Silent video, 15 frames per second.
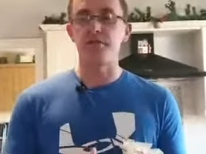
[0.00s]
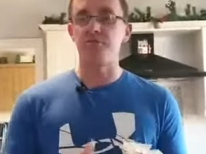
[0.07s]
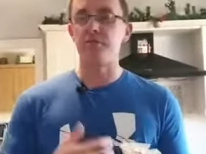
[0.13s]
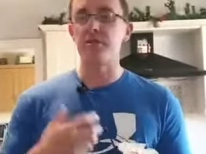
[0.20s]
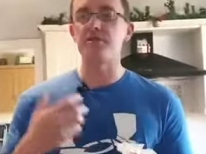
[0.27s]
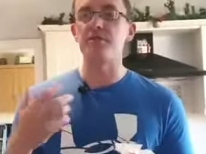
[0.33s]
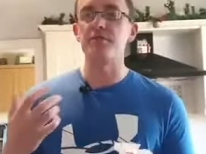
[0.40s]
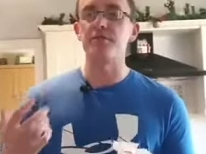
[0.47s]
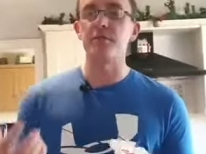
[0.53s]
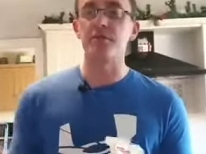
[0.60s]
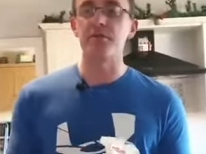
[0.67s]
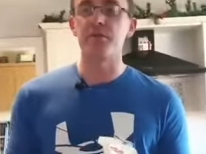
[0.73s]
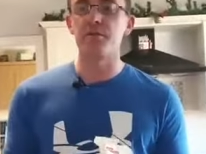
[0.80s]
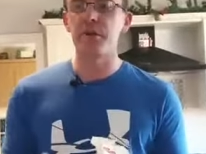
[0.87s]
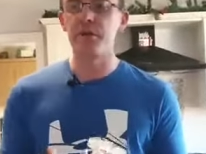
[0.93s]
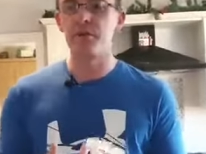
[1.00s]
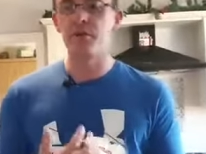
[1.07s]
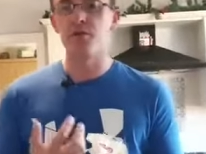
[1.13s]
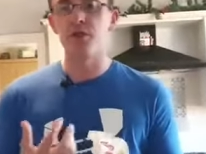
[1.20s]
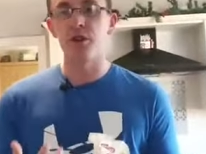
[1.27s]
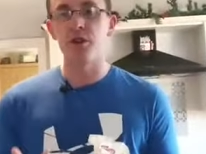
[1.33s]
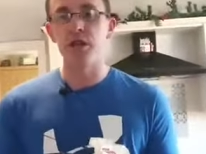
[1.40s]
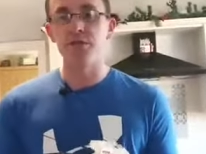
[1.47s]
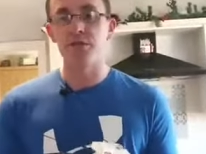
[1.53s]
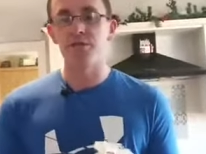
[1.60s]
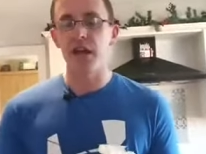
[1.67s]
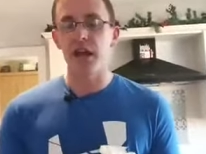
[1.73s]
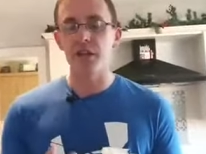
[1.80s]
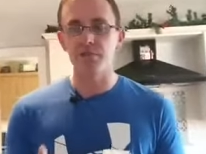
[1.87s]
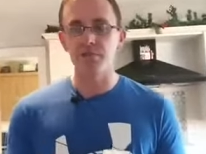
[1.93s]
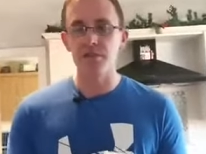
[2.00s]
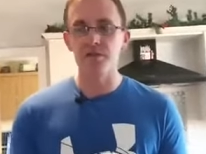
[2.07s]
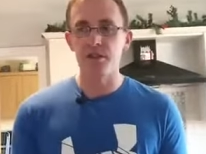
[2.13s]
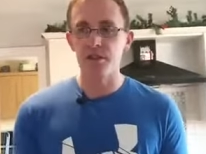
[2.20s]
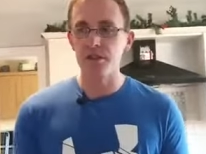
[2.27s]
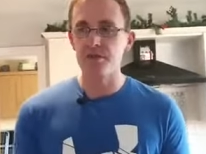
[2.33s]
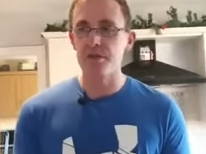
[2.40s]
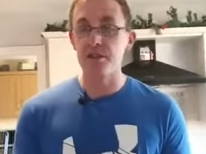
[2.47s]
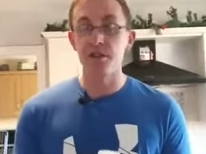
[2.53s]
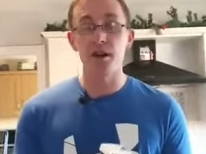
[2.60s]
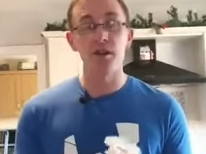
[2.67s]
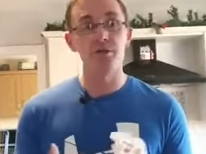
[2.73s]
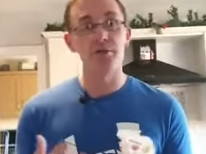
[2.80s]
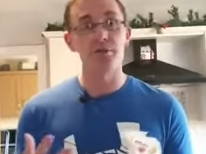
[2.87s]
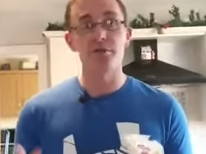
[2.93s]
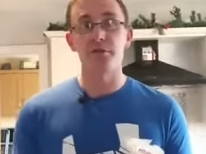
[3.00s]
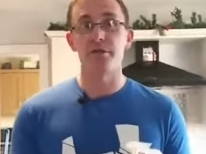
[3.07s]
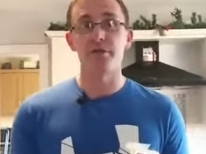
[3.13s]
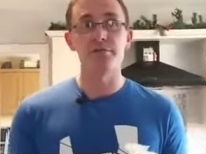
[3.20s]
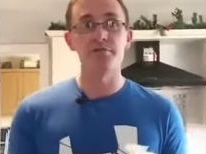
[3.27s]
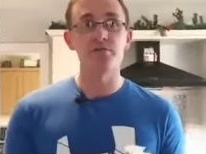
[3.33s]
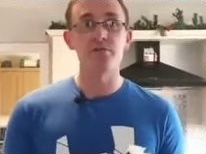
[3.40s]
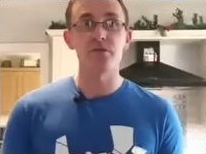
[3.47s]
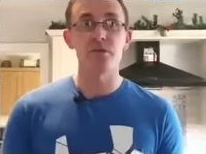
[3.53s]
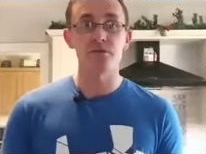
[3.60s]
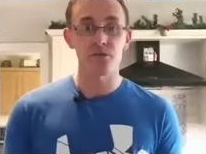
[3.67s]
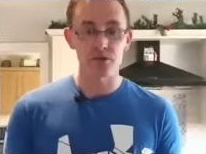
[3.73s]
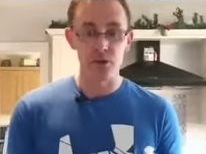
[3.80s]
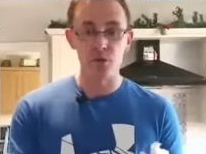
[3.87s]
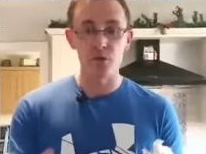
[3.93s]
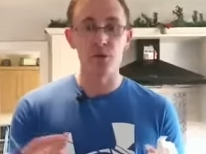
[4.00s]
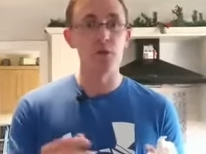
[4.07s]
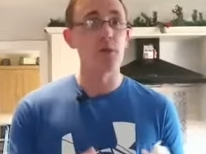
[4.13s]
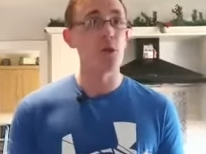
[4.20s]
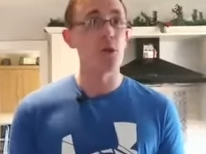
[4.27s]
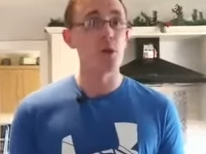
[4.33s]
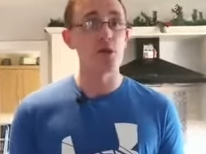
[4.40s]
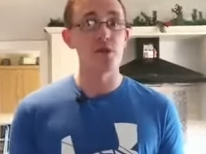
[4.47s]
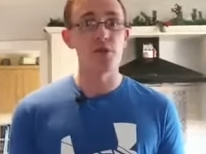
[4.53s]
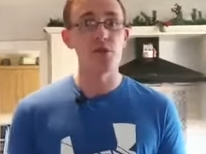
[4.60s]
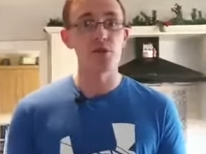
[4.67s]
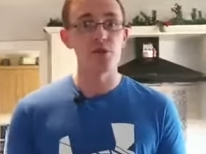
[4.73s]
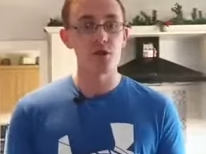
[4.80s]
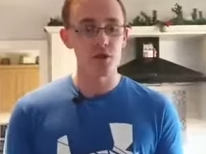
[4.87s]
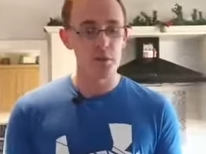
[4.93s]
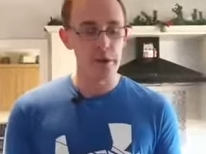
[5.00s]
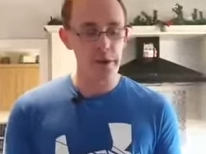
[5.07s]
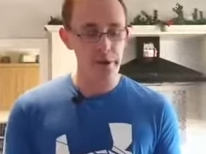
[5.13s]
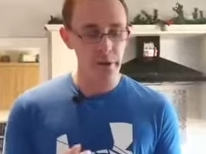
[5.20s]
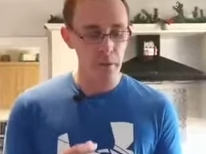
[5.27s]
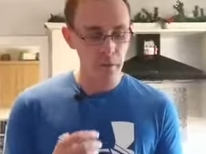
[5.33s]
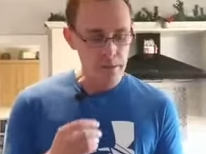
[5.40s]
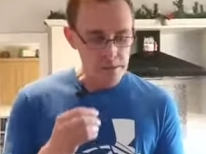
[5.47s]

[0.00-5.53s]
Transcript: especially if they're people who drive, or if they have them beside them in the office, or just out in a bowl and you're munching away on them,